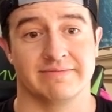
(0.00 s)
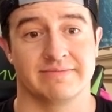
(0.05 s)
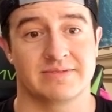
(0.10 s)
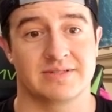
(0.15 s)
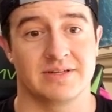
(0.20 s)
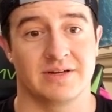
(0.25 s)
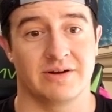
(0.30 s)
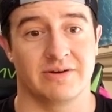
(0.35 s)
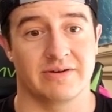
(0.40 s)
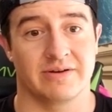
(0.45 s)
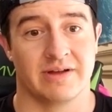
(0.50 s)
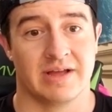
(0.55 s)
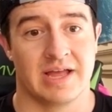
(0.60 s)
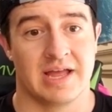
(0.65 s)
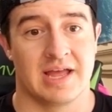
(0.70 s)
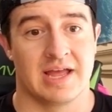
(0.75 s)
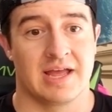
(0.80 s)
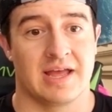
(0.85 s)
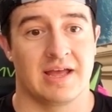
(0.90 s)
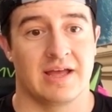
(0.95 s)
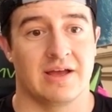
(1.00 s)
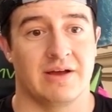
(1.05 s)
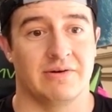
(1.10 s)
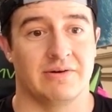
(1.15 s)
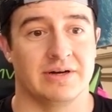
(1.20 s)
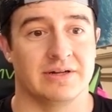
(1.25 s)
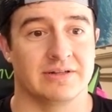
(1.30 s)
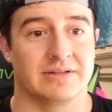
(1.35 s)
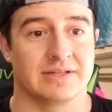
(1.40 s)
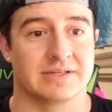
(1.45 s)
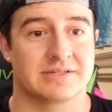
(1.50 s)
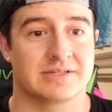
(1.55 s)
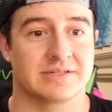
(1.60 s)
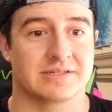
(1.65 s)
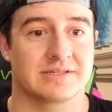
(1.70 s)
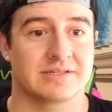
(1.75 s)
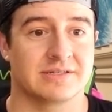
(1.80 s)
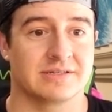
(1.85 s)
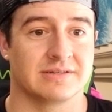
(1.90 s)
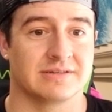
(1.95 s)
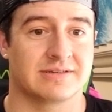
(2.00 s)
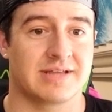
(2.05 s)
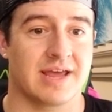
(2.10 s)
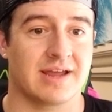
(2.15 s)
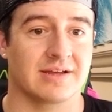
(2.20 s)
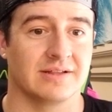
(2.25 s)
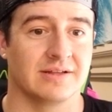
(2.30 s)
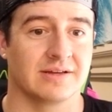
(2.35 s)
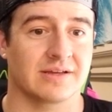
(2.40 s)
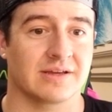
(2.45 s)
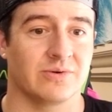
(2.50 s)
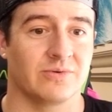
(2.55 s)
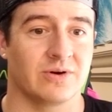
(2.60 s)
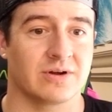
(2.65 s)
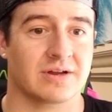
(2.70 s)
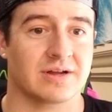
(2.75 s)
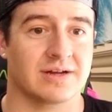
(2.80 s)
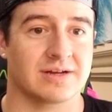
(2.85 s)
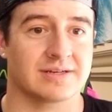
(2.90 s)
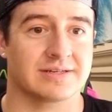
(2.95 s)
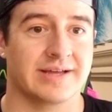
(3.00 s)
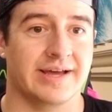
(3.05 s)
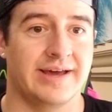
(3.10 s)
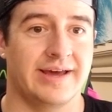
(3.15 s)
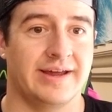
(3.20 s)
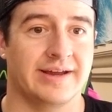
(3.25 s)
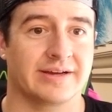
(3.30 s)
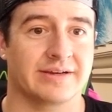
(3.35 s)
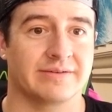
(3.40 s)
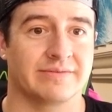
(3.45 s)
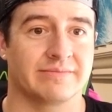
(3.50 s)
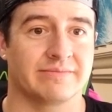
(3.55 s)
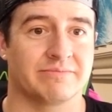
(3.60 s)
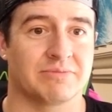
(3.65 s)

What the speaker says: So, well, let's just take a look at what got tagged